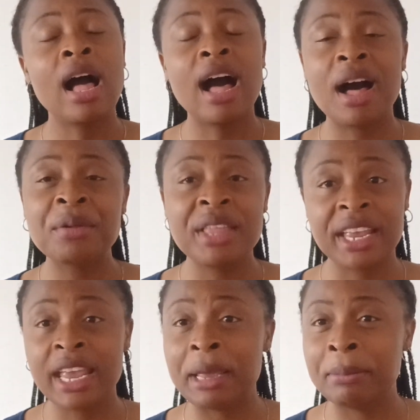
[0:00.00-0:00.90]
how
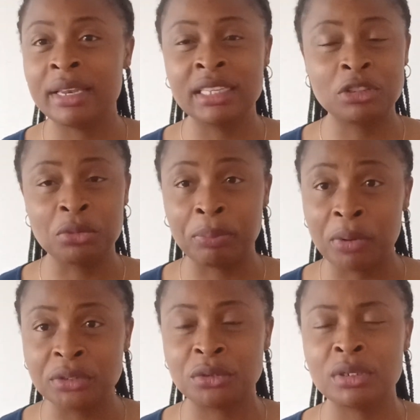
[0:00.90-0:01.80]
they came into
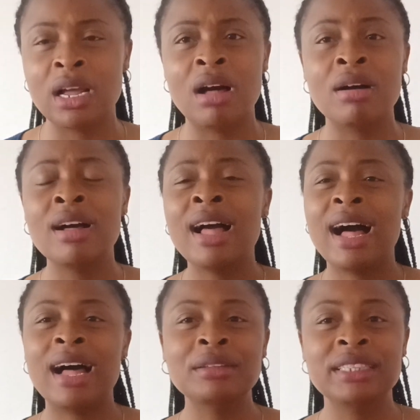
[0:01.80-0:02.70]
Portugal,
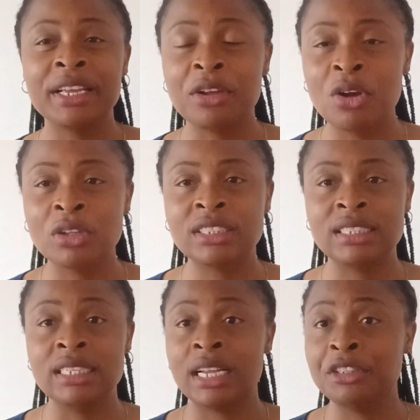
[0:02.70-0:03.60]
how they got
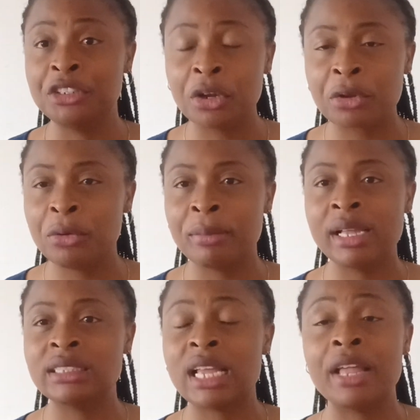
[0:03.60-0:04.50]
their
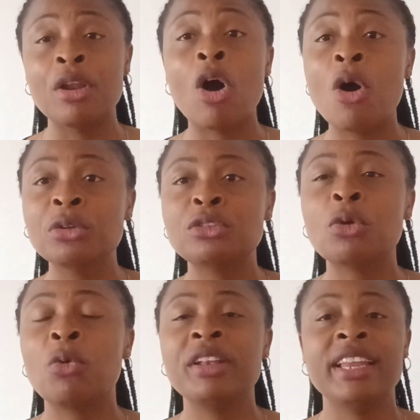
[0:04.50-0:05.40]
document, and
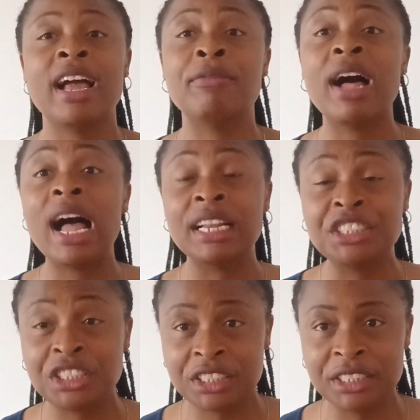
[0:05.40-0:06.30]
also what they have
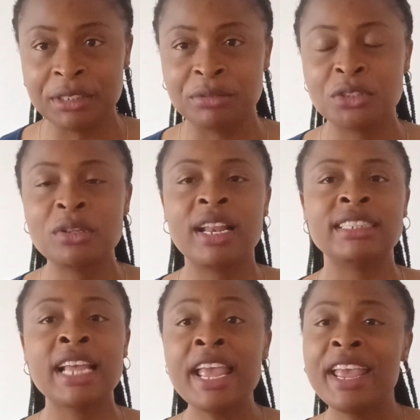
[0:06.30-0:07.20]
achieved, so
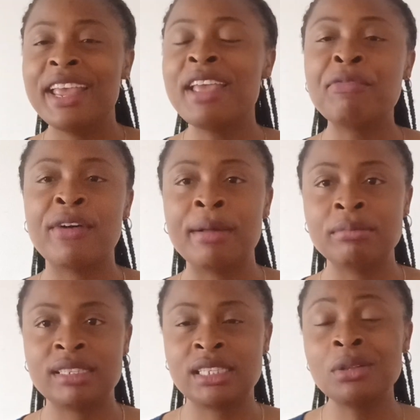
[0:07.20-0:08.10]
that if I'm
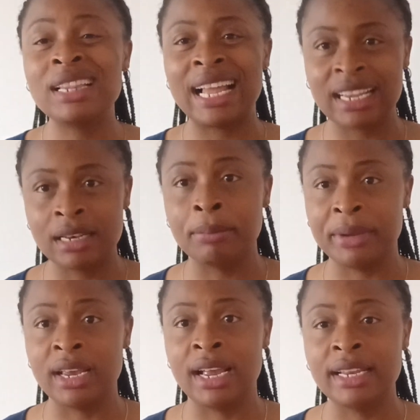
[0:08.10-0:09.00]
still lagging
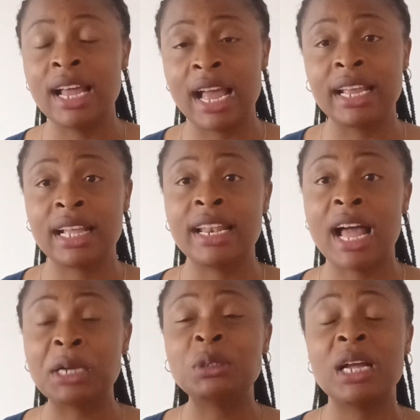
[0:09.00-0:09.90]
behind, I can
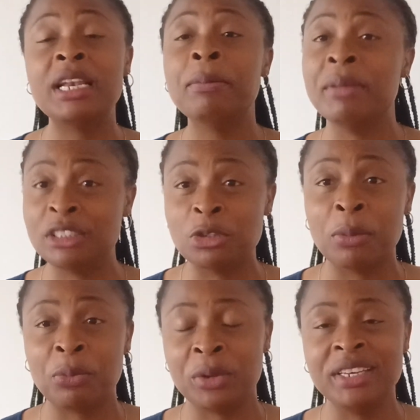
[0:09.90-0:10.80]
actually meet
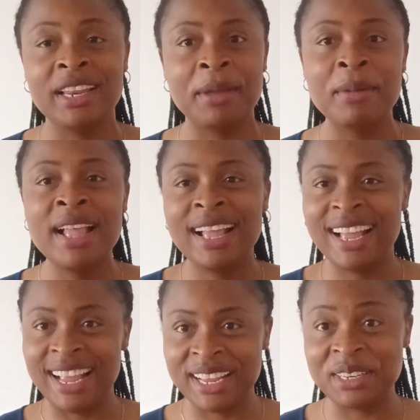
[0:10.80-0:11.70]
up with them.
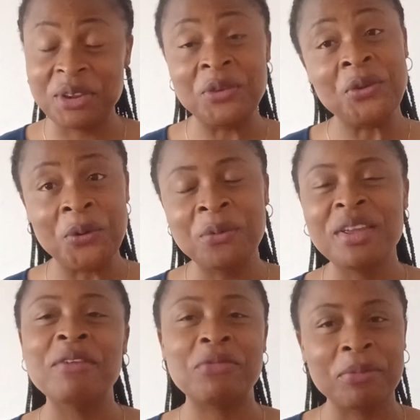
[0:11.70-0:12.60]
And you know,
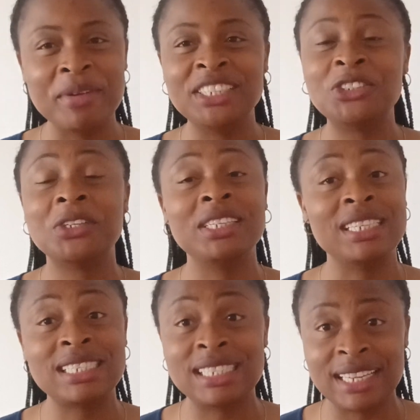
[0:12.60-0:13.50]
information, they
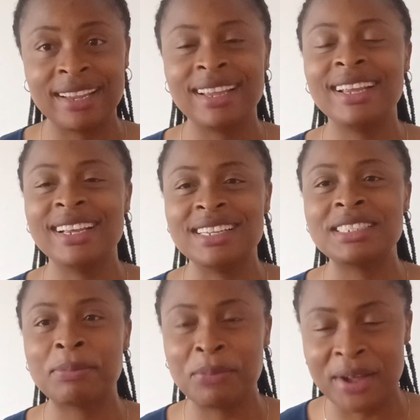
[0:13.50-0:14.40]
say,
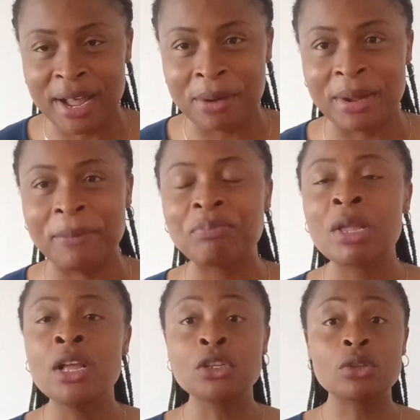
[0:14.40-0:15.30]
is power.
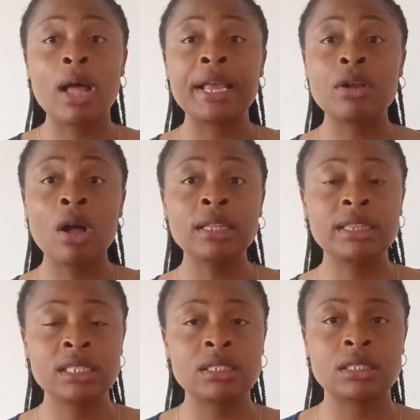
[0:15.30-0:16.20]
So I got
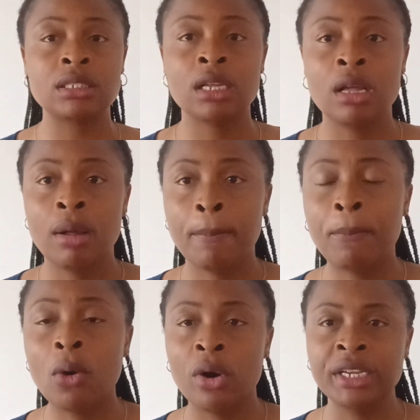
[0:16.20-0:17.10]
this
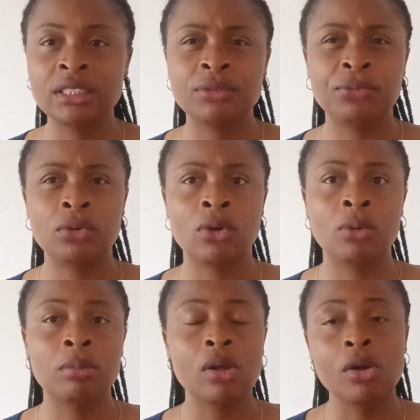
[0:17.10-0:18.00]
point
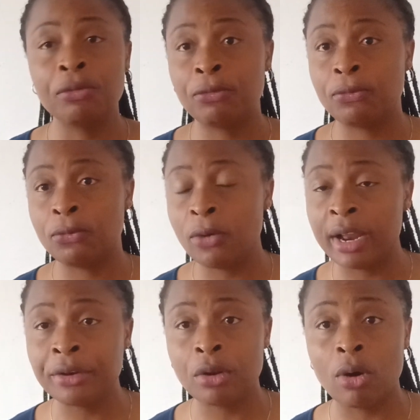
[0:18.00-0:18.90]
from a
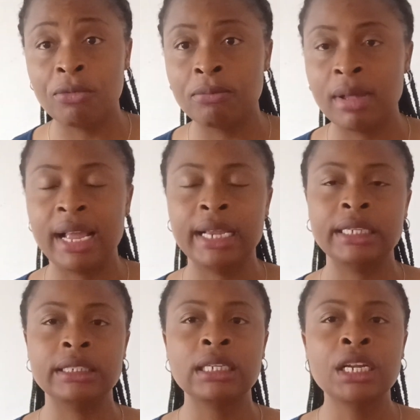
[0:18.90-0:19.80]
friend of
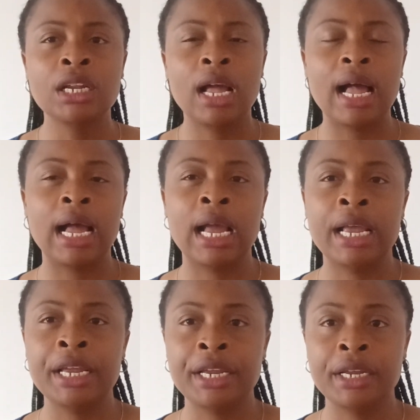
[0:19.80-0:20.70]
mine.
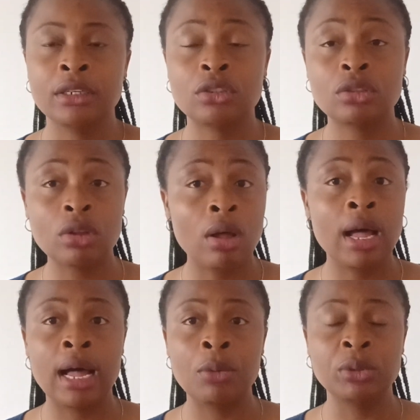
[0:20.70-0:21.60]
I saw
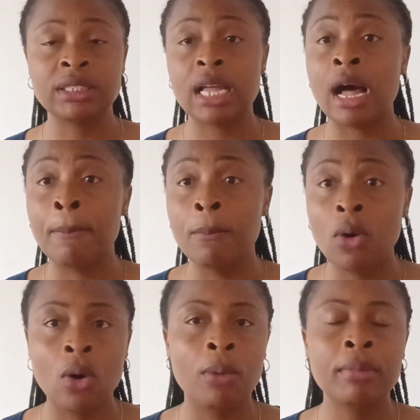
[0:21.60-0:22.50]
her with her
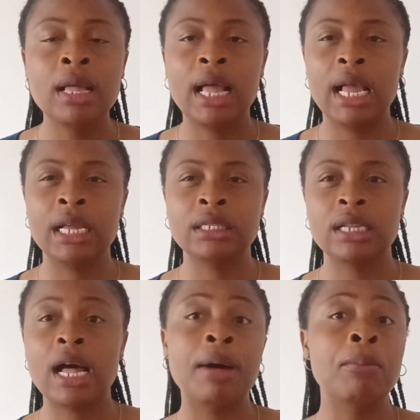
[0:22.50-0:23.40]
mom, and
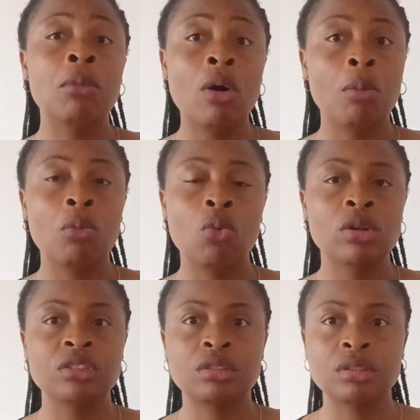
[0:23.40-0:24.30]
her mom
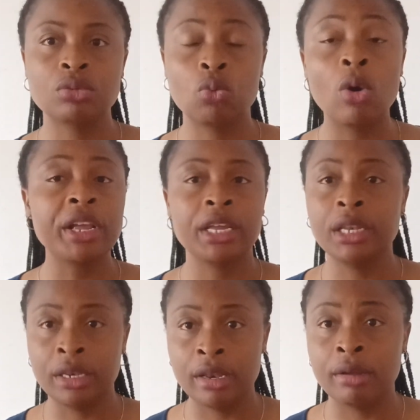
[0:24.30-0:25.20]
was working
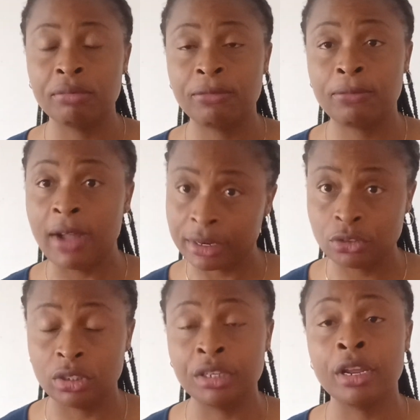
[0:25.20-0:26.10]
in a
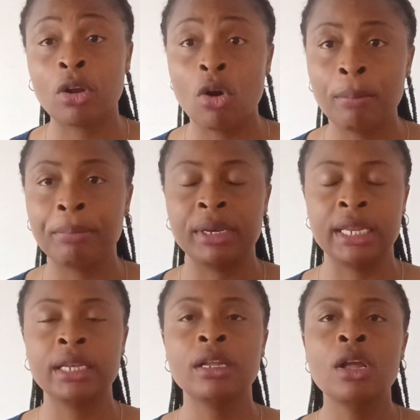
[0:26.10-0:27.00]
factory, in a
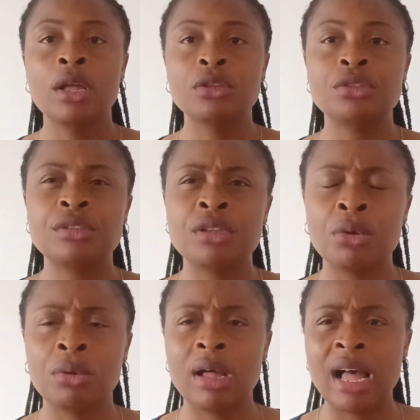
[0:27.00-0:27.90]
company.
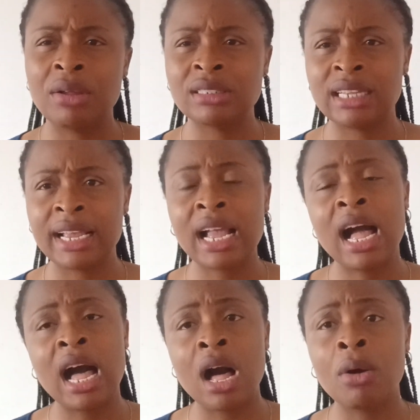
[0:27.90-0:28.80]
So I was like,
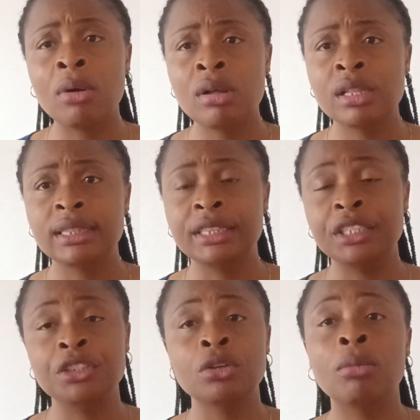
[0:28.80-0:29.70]
how
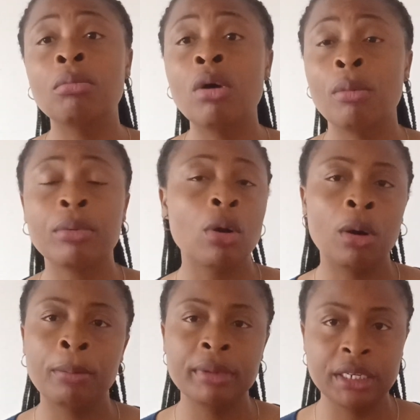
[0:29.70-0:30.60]
did your mom
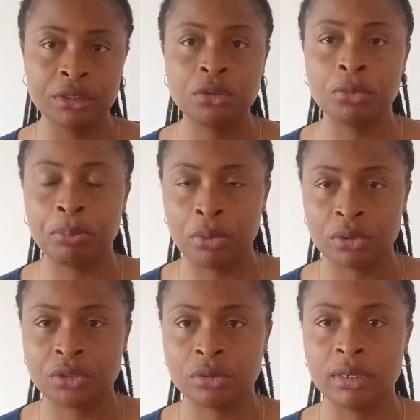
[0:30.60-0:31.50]
come into
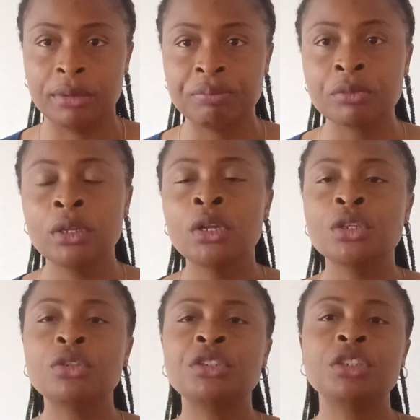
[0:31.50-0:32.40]
Portugal?
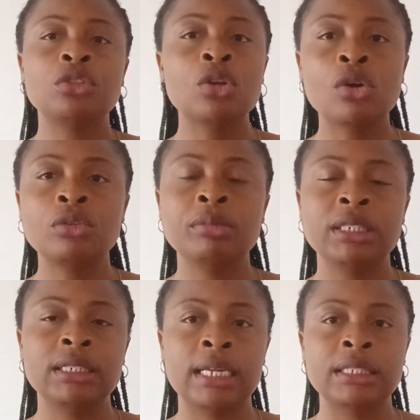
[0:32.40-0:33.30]
So she told
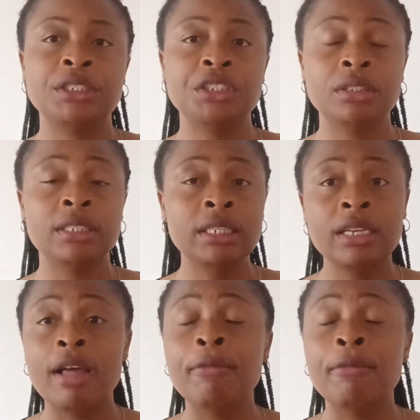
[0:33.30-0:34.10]
me that she did a